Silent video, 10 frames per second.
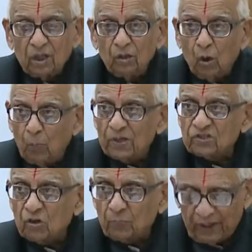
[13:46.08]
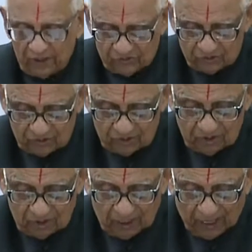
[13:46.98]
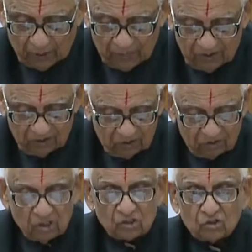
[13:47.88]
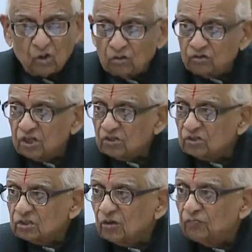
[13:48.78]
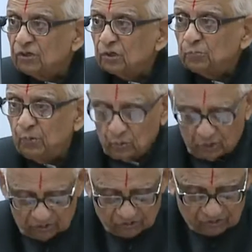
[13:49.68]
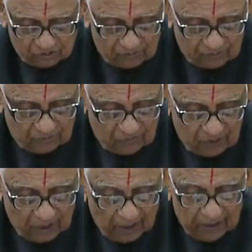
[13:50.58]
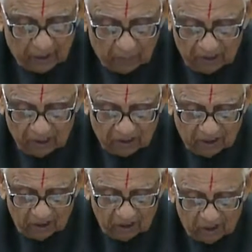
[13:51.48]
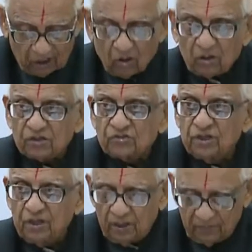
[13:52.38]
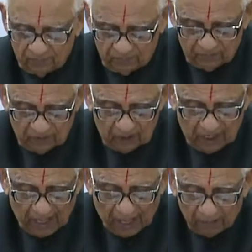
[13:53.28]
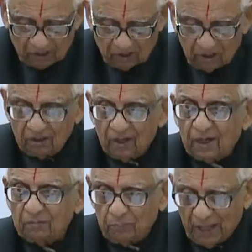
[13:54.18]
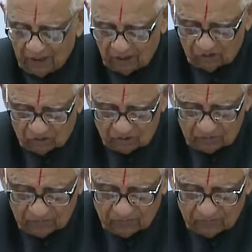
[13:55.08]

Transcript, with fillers: The noblest of minds have been the staunchest of disputants ability and honesty, amity and balance,